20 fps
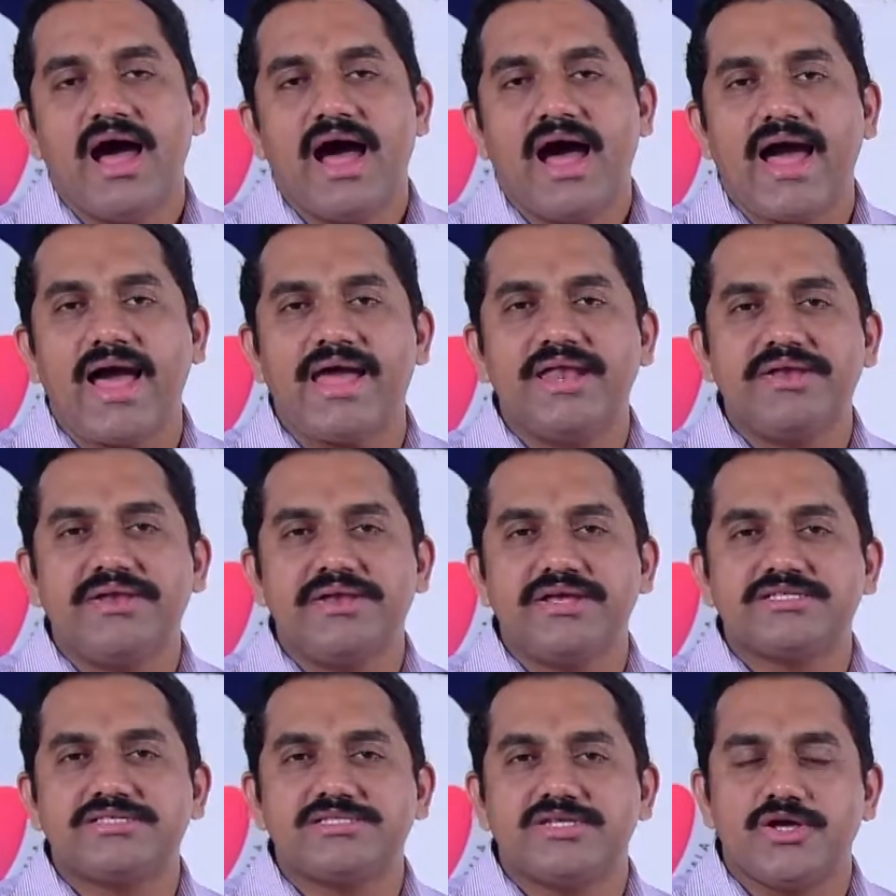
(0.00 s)
And it
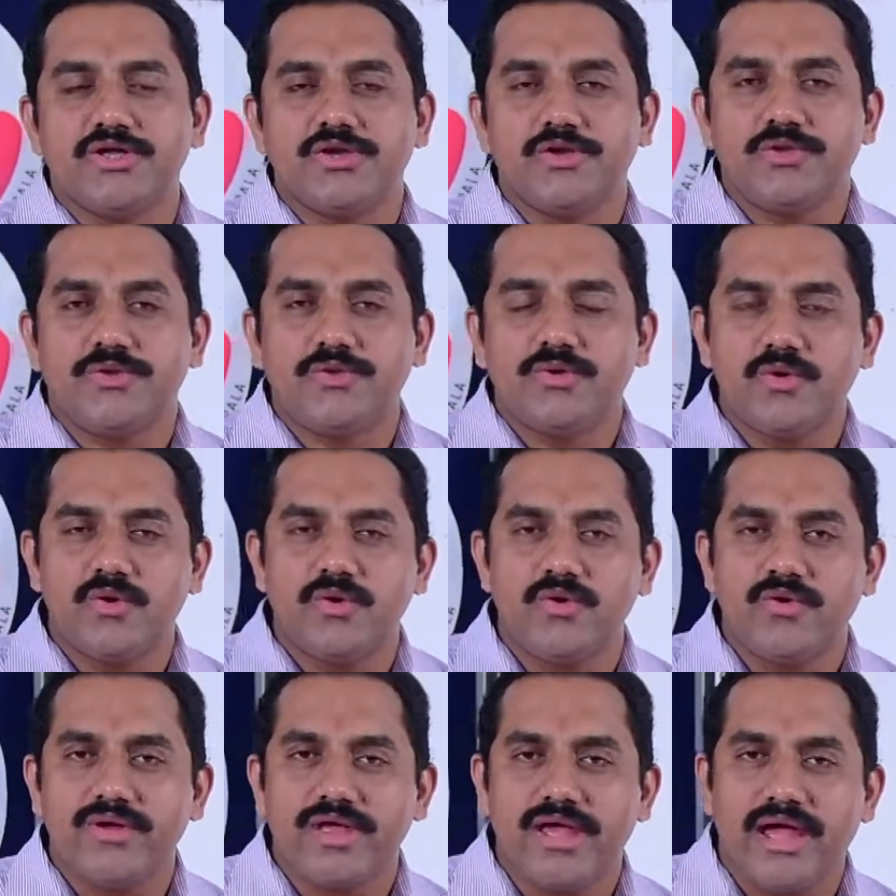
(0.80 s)
is
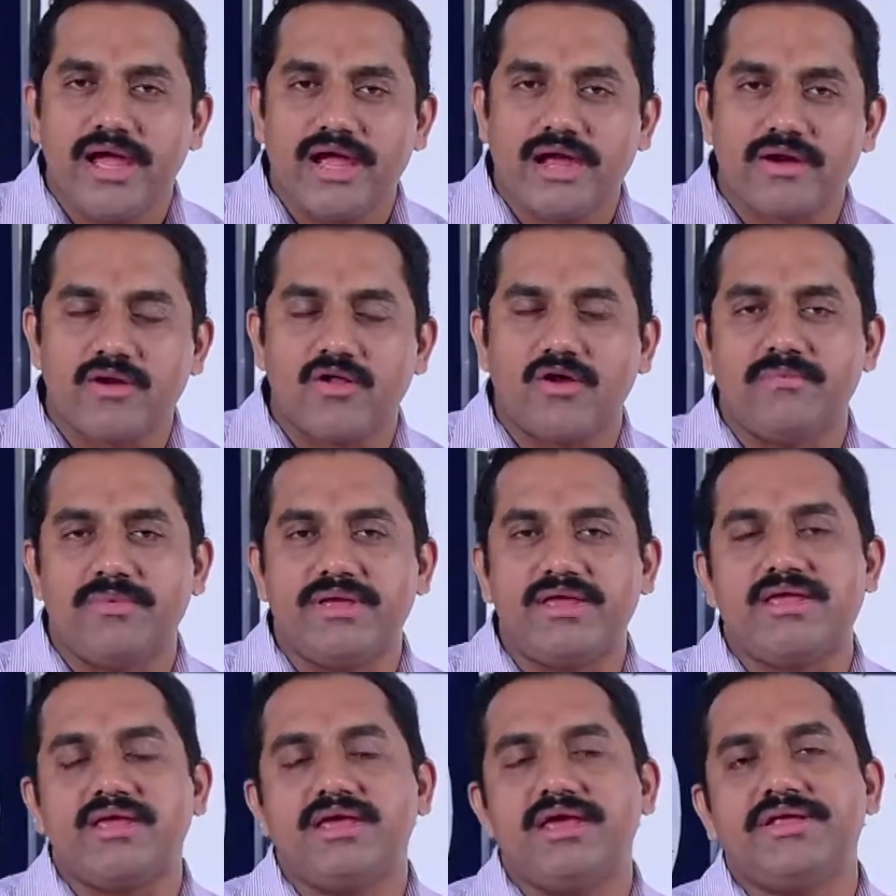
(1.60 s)
too
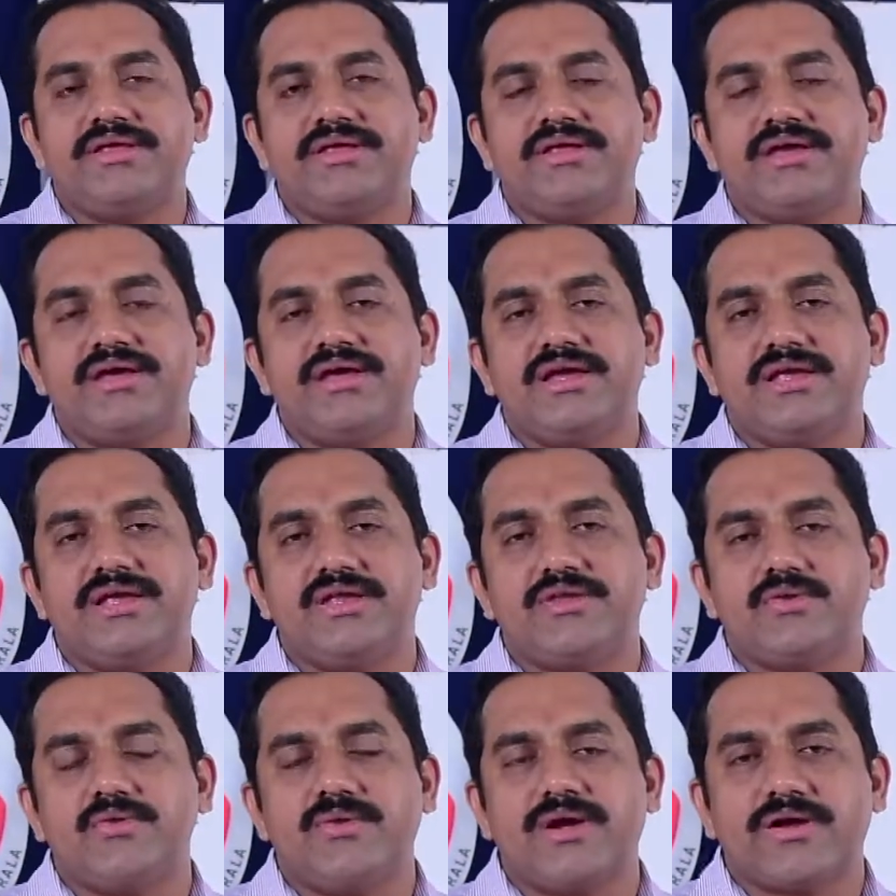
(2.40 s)
economic,
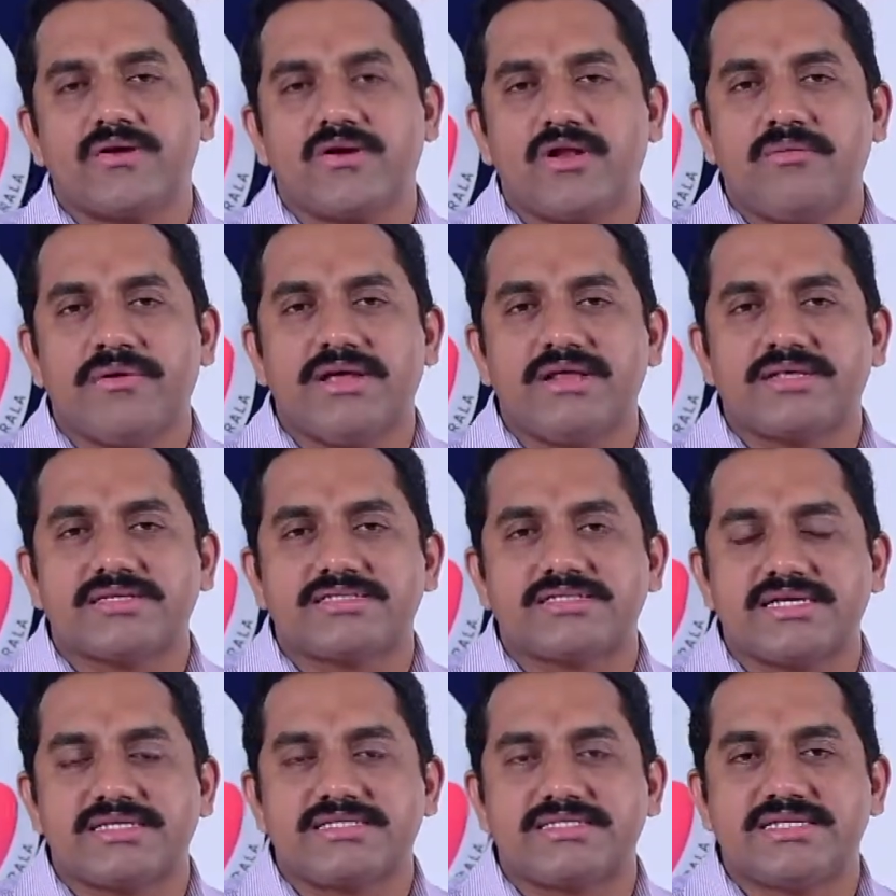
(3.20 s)
too economic in the
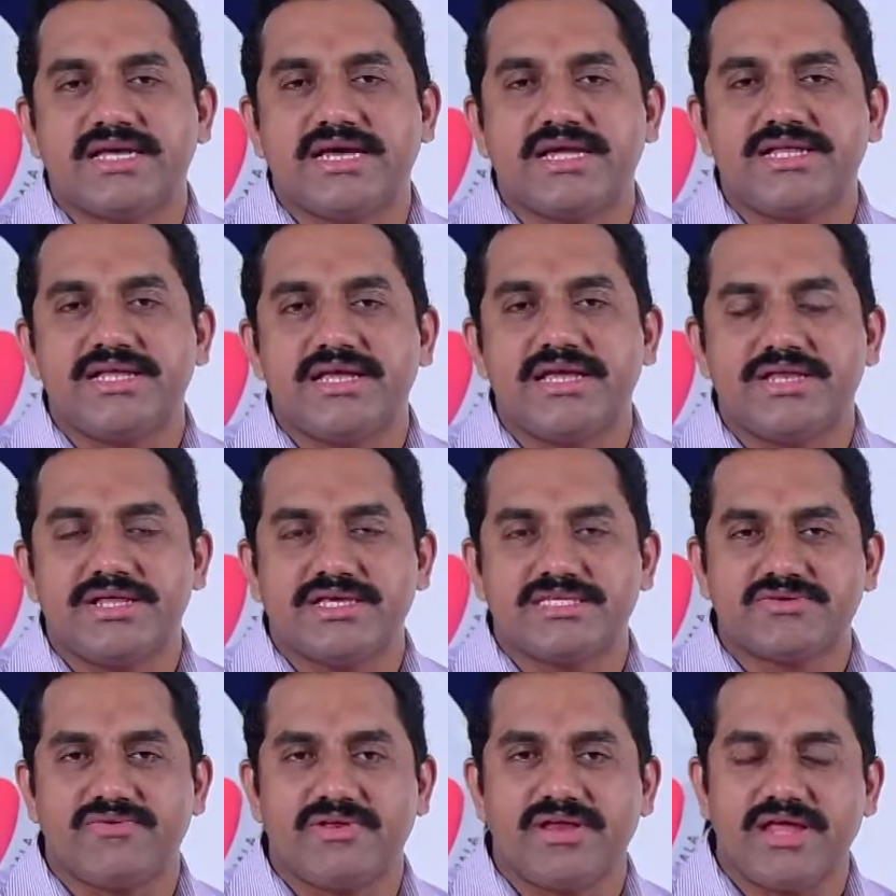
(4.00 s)
sense that it
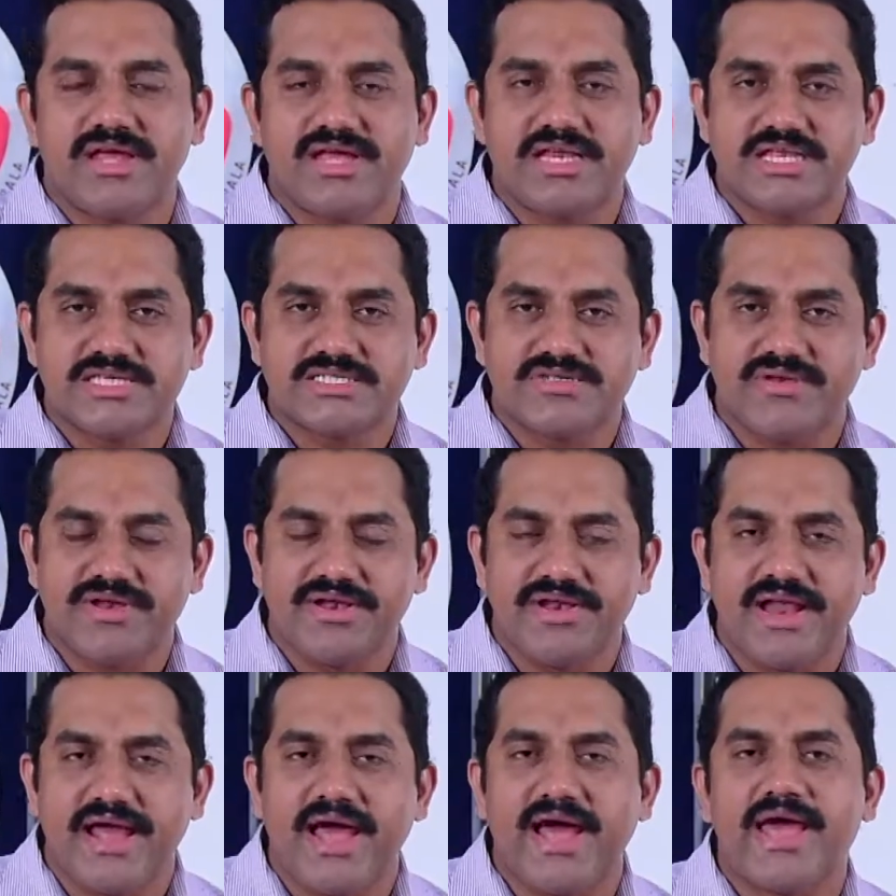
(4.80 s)
is very
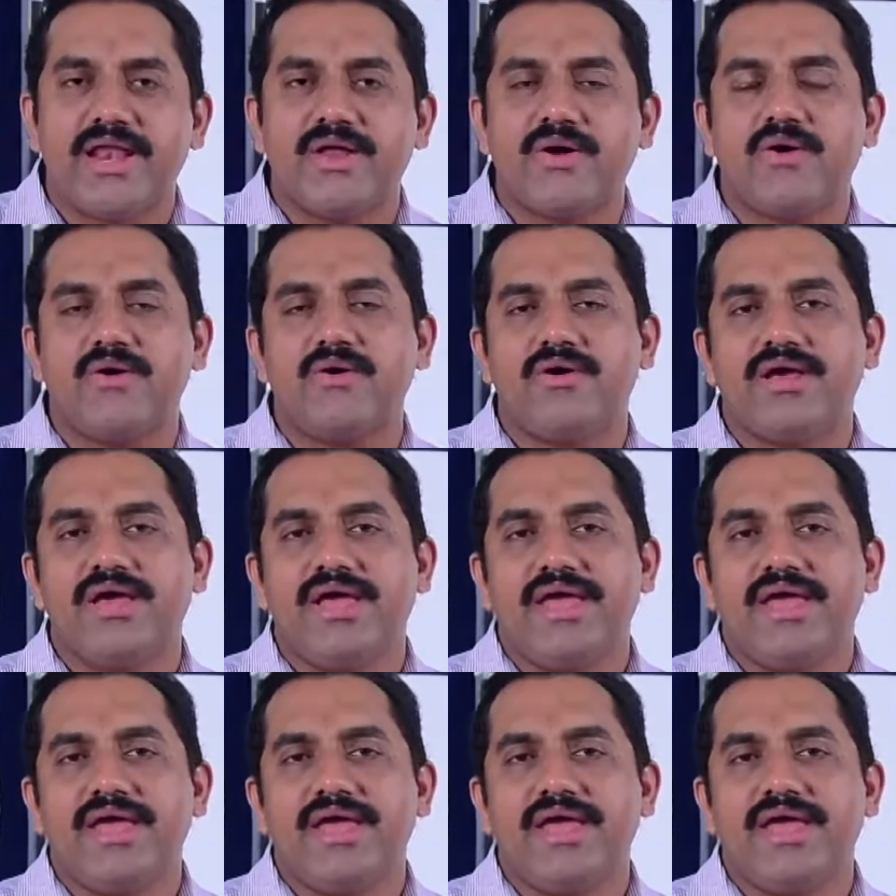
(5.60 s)
narrow.